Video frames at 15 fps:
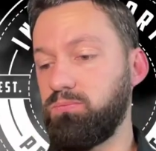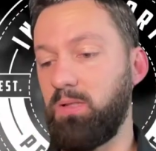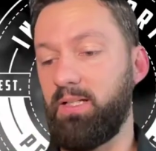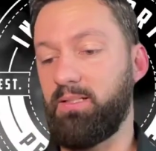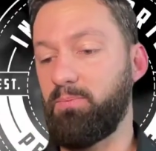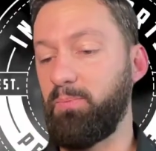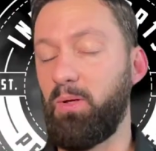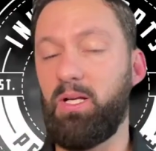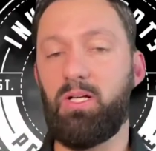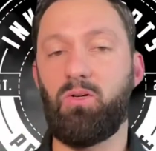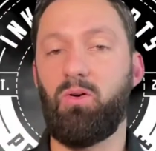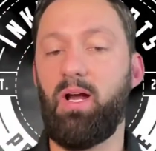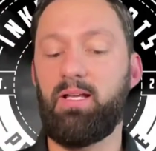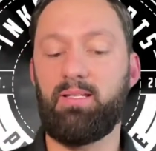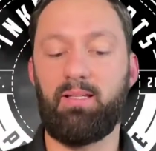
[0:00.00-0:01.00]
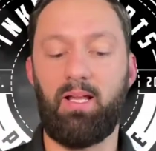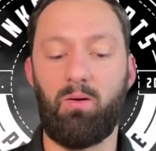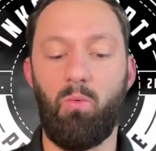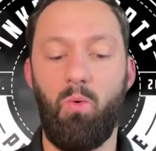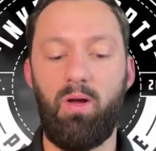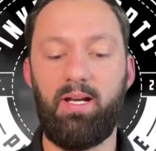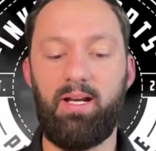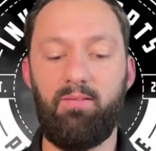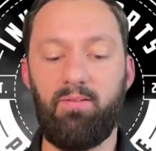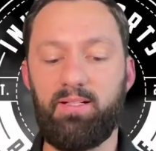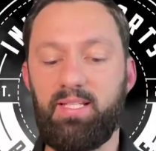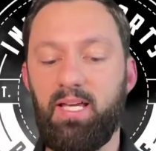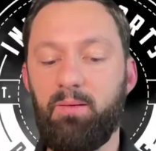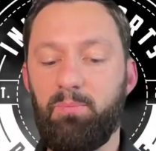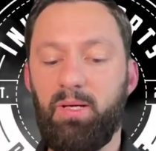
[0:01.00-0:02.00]
it's pretty crazy. Like one in every
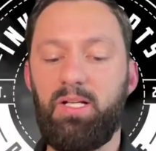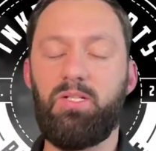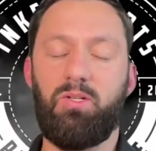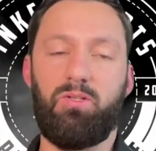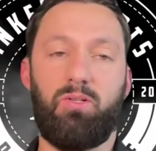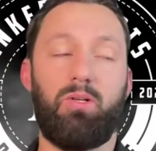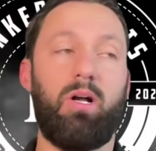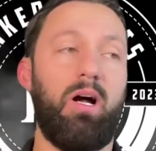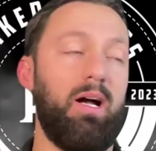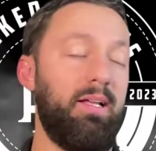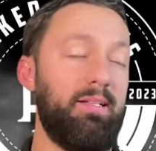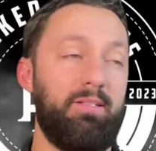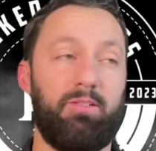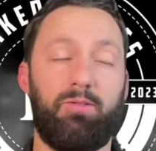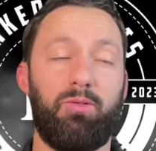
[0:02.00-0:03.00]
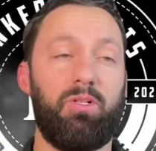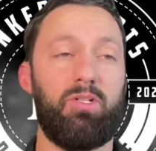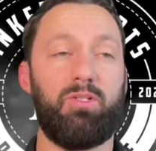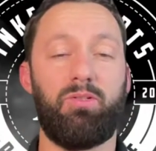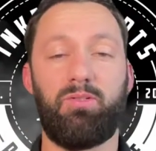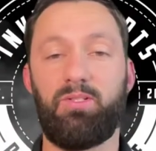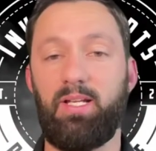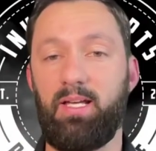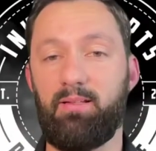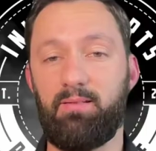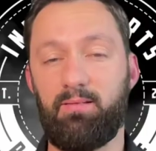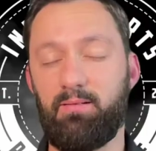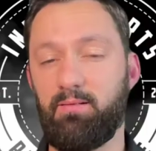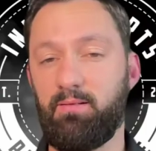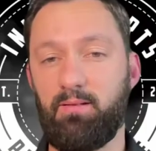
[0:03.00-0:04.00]
10 pitches are caught in a traditional
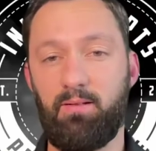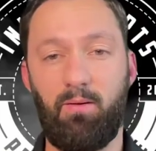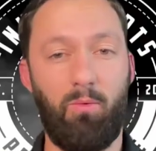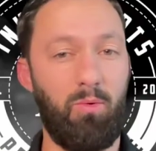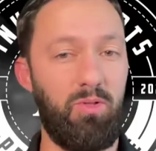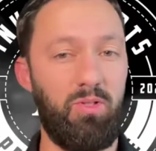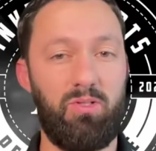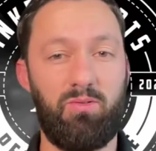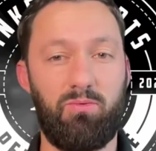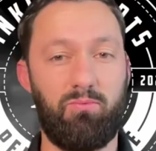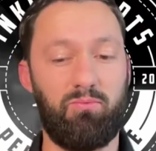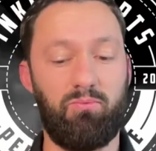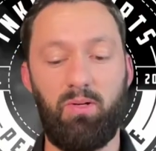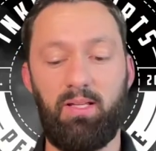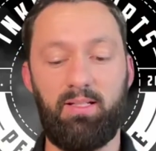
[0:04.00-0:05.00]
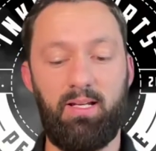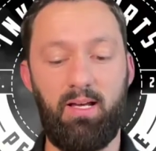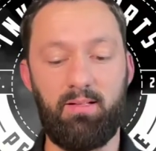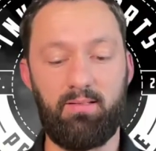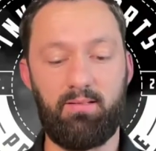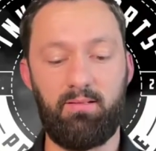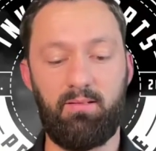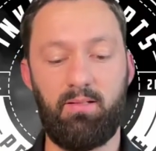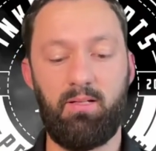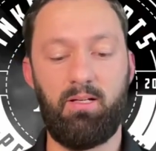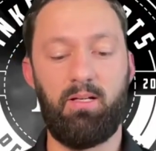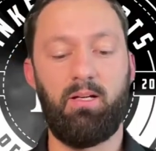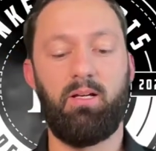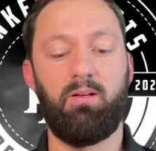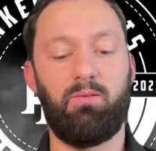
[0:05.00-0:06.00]
stance, which is really nuts,
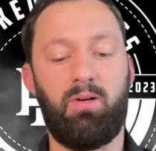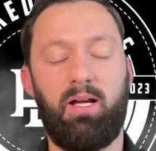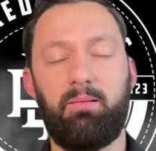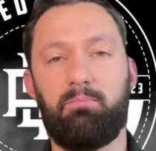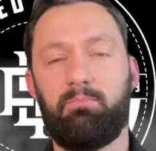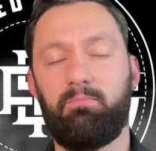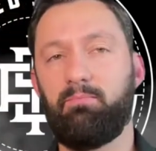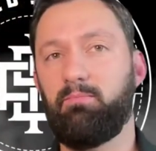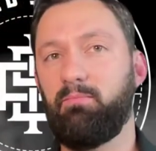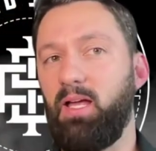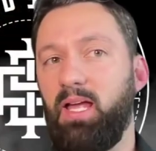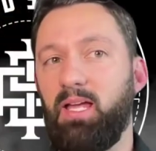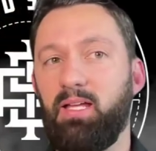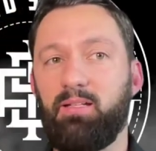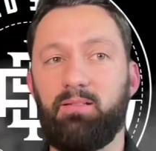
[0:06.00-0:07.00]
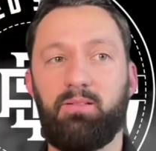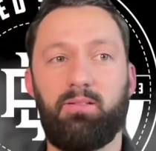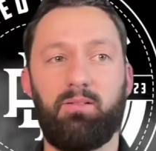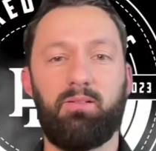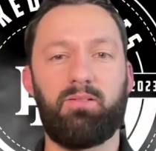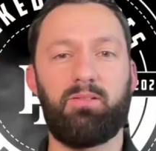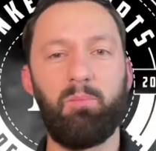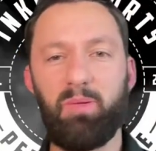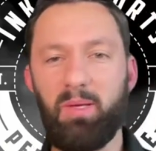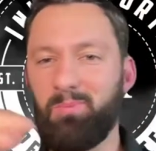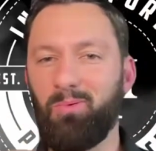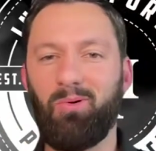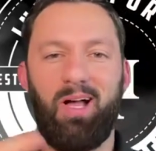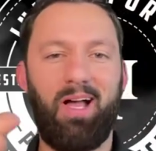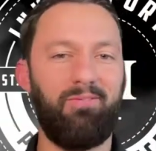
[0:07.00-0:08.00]
right? And some
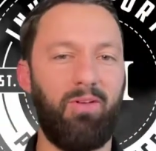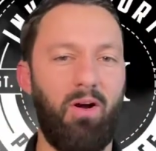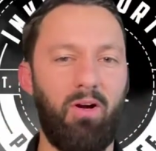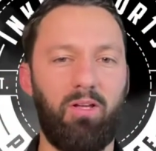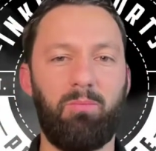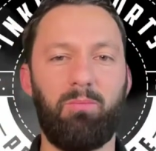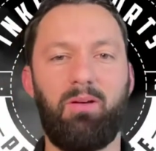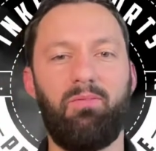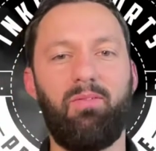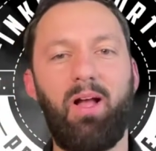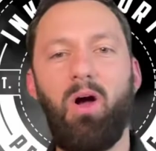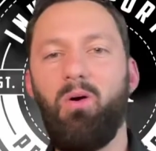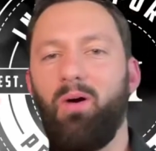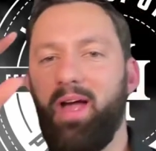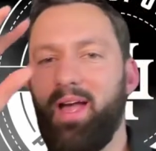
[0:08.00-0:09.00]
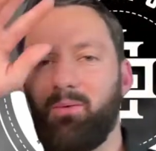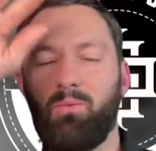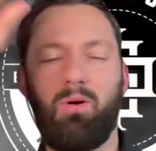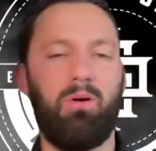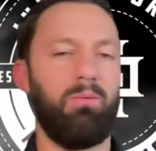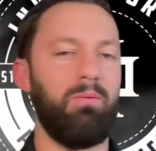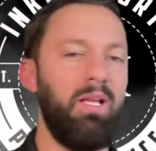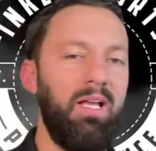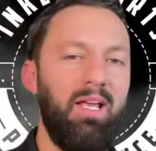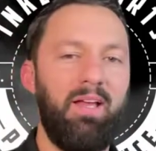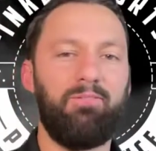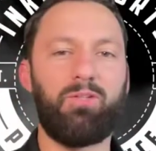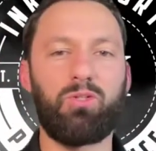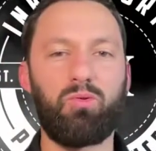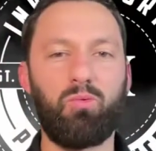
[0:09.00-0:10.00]
people have the argument of like, oh, hey, well,
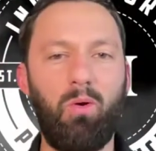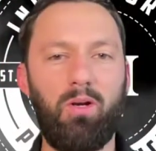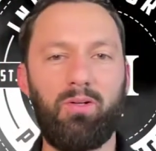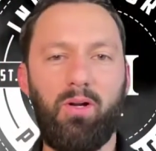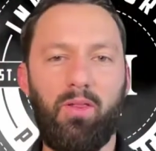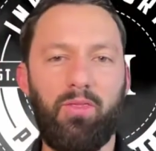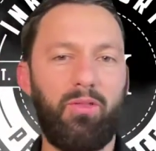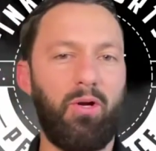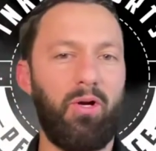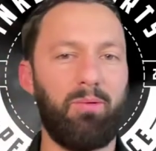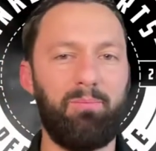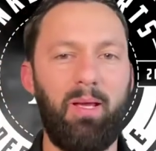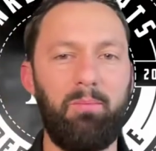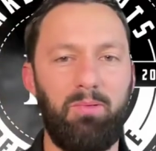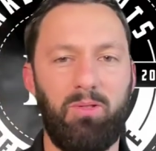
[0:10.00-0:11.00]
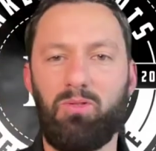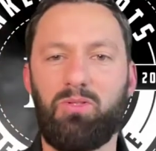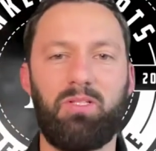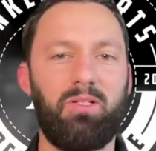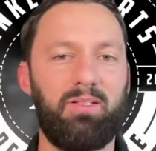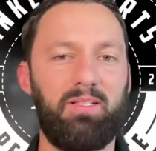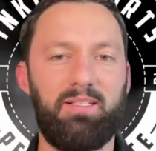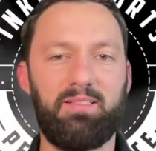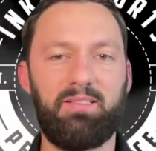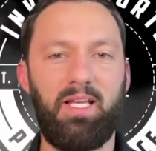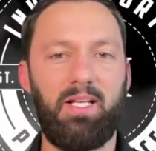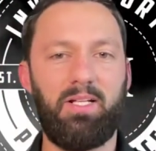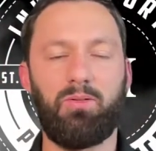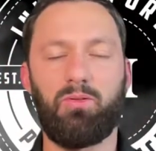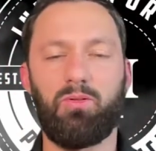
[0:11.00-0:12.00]
there's runner on third. Maybe you still need to
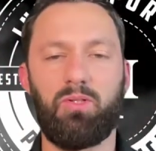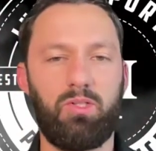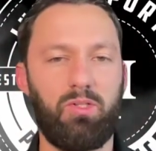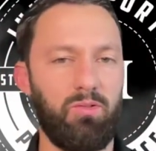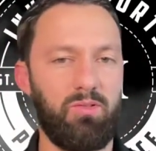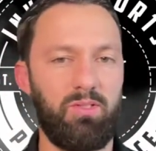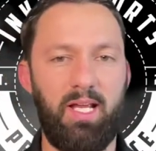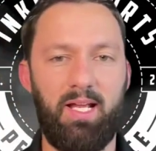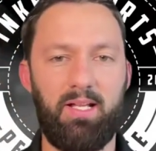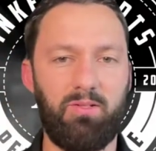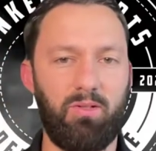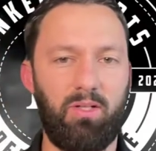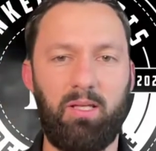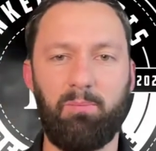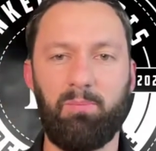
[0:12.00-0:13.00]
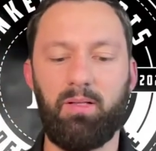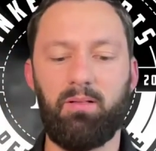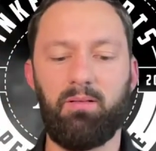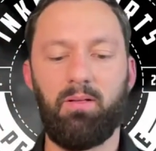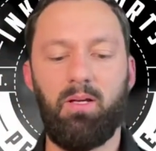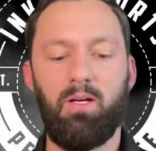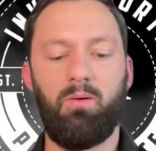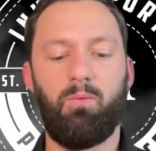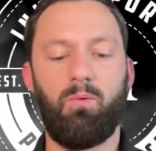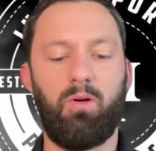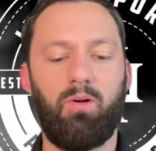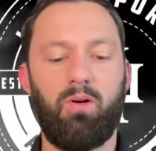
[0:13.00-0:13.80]
stay in a traditional stance or keep it where